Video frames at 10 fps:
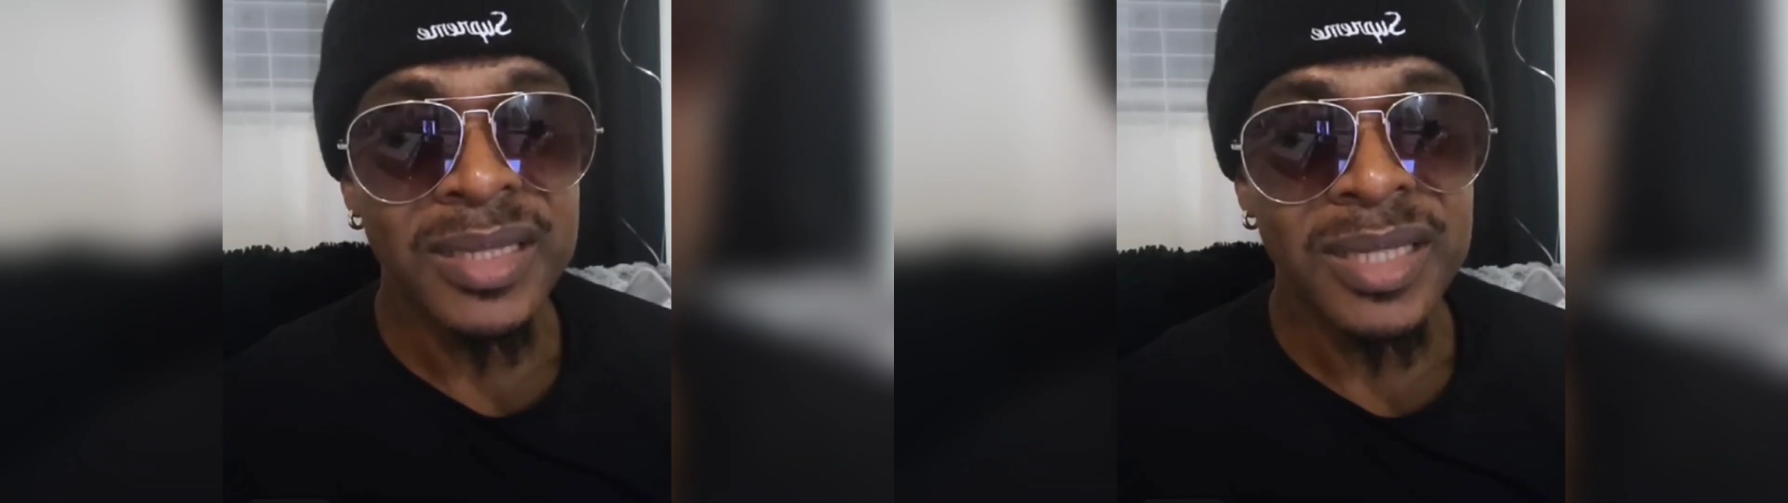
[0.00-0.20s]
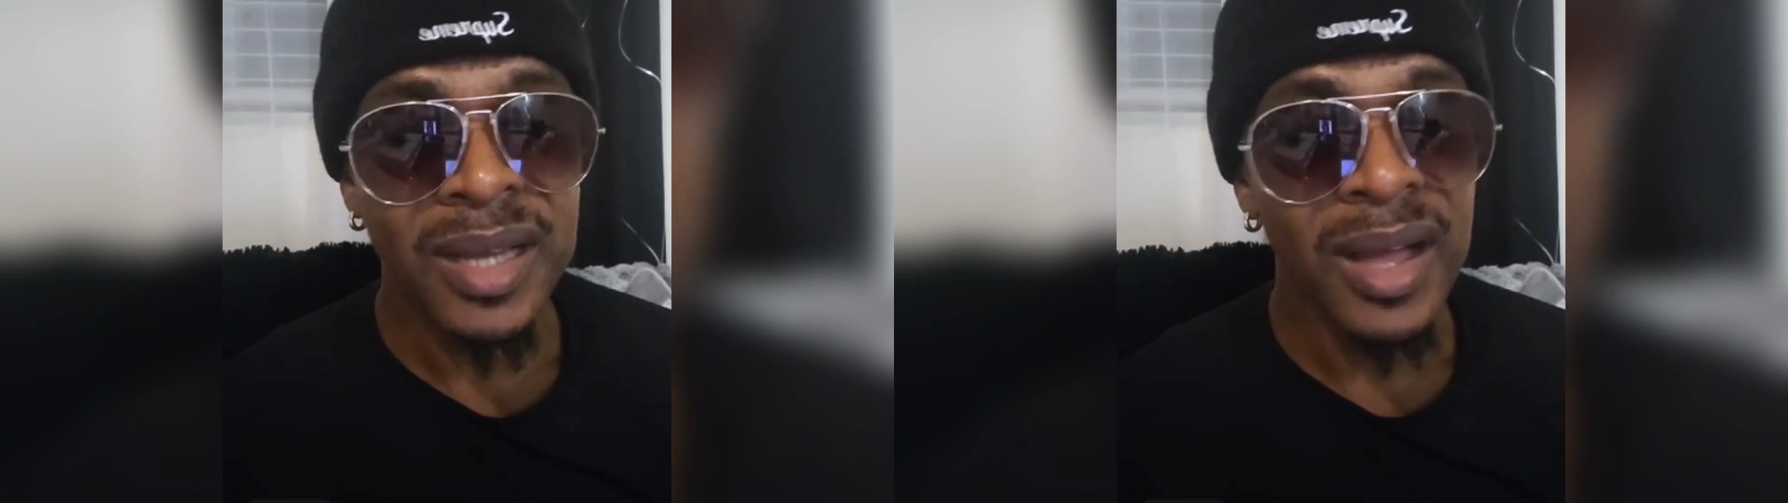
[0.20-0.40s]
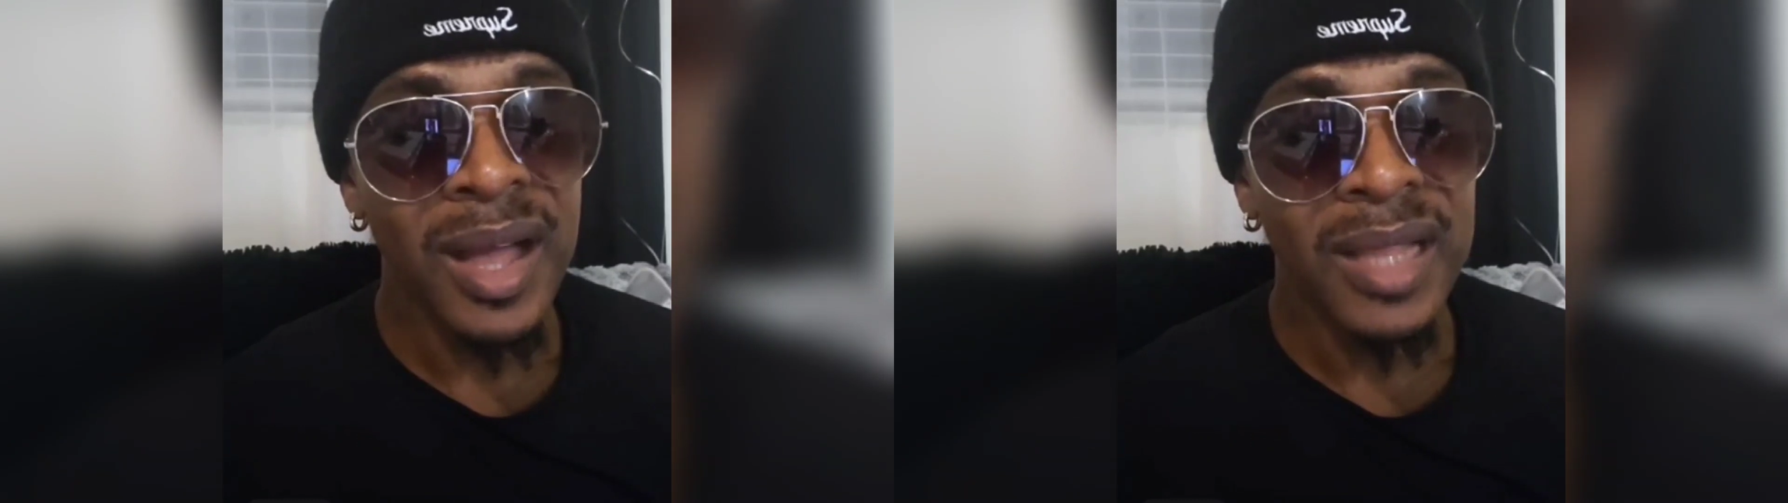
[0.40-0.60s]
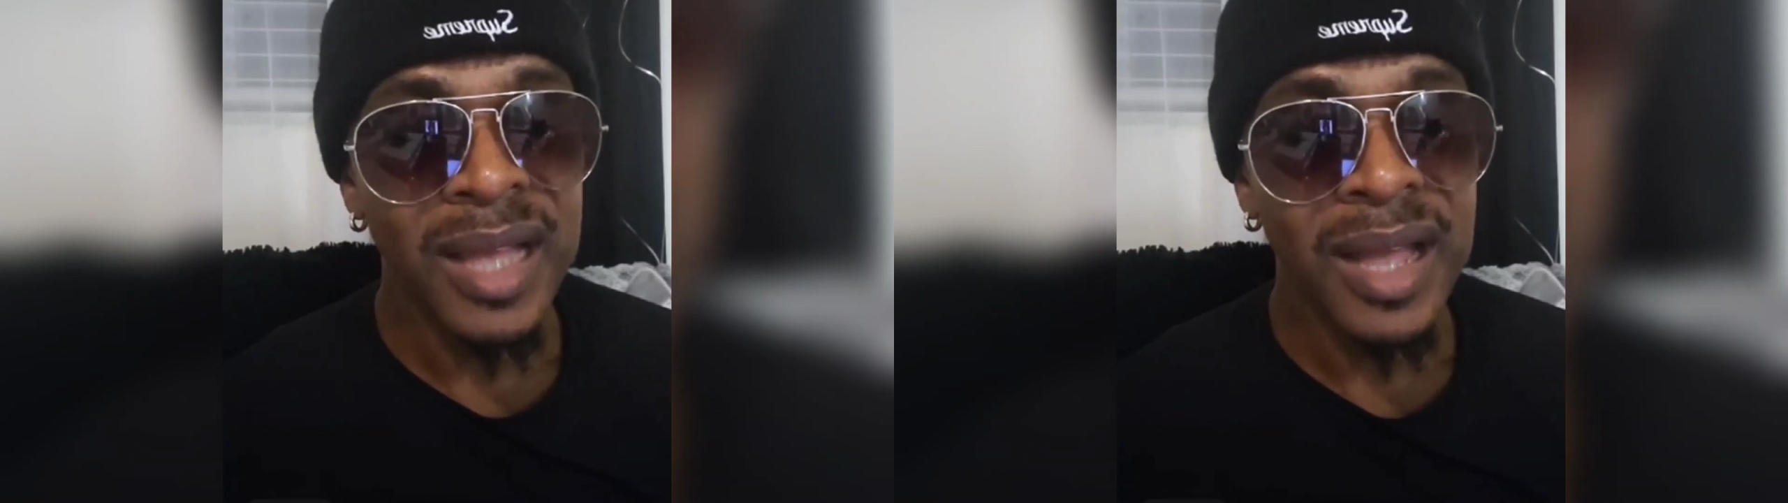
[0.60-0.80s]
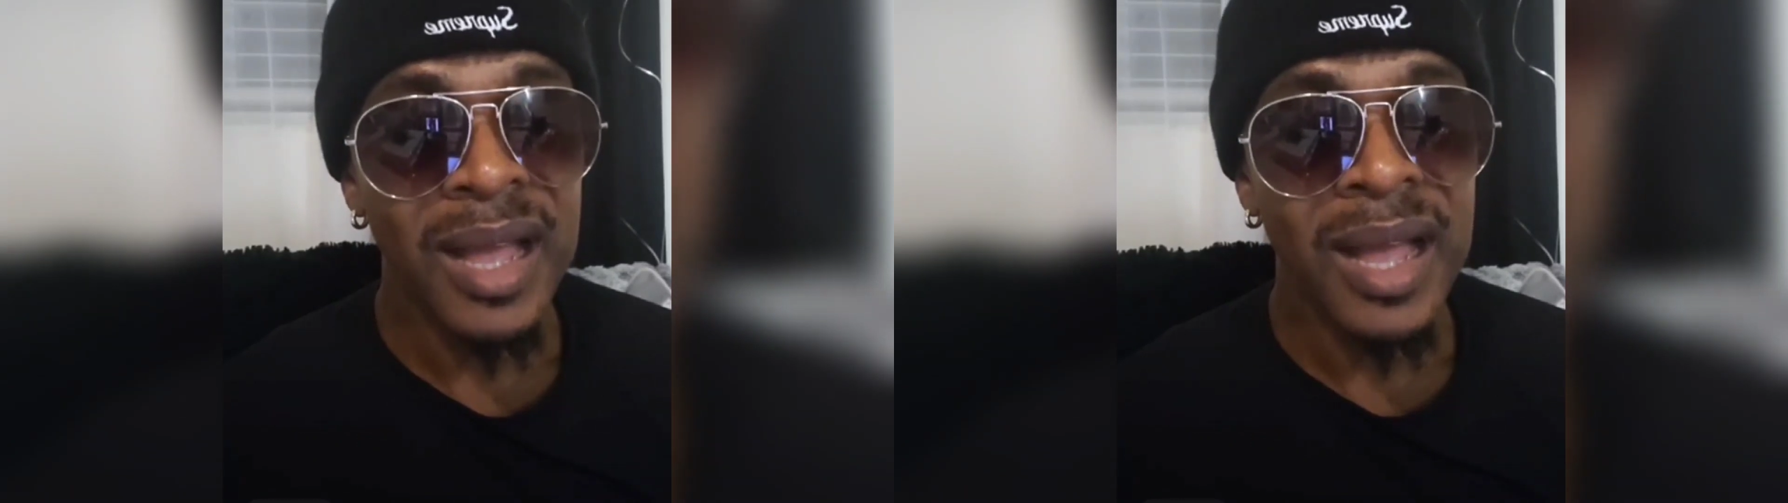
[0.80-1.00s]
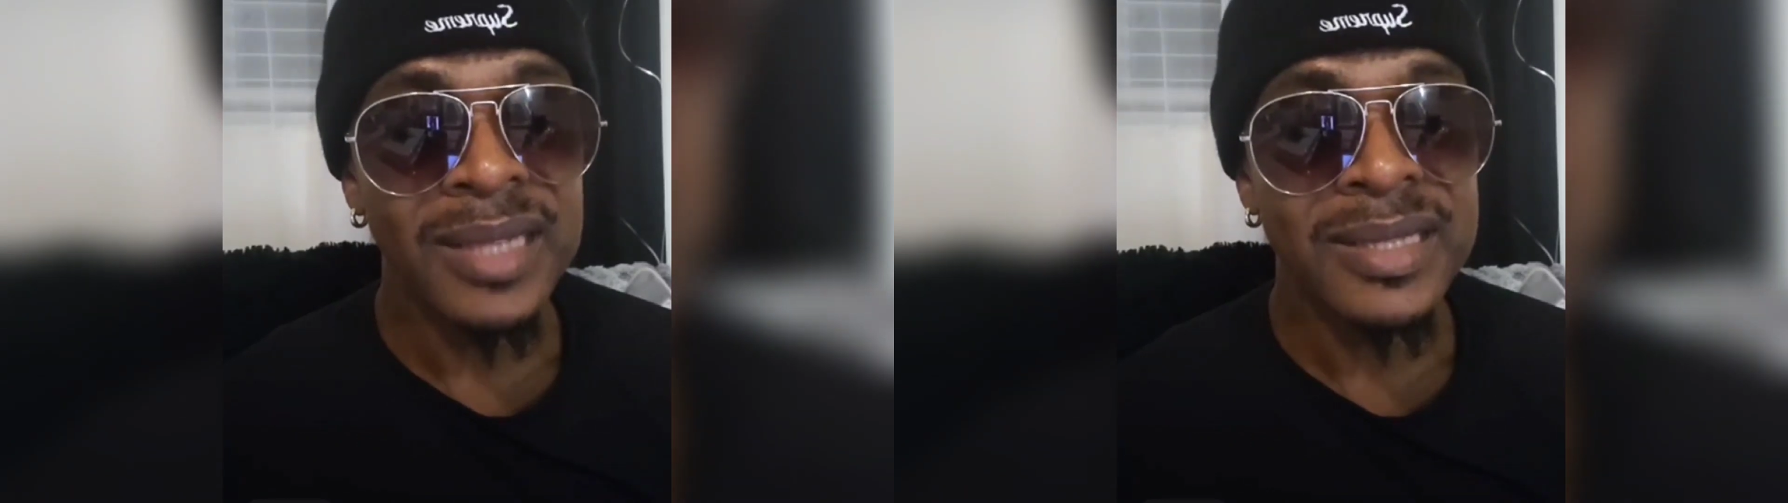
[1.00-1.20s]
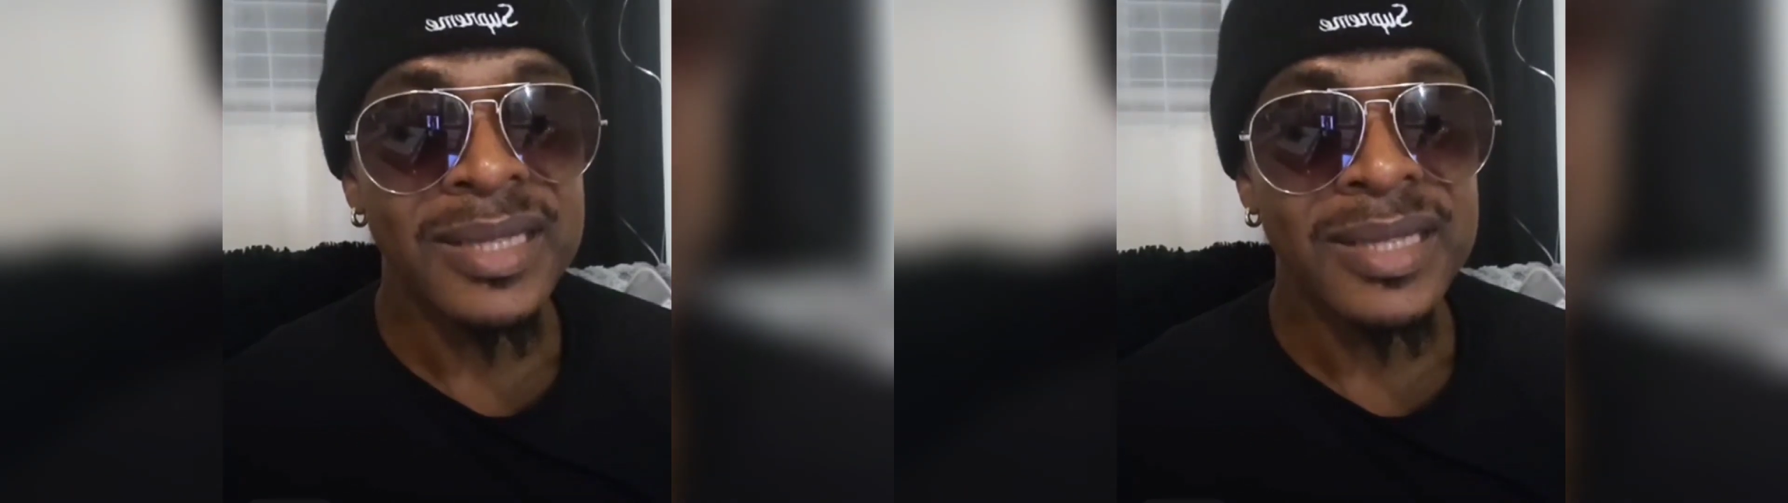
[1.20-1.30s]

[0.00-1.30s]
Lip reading: the honor a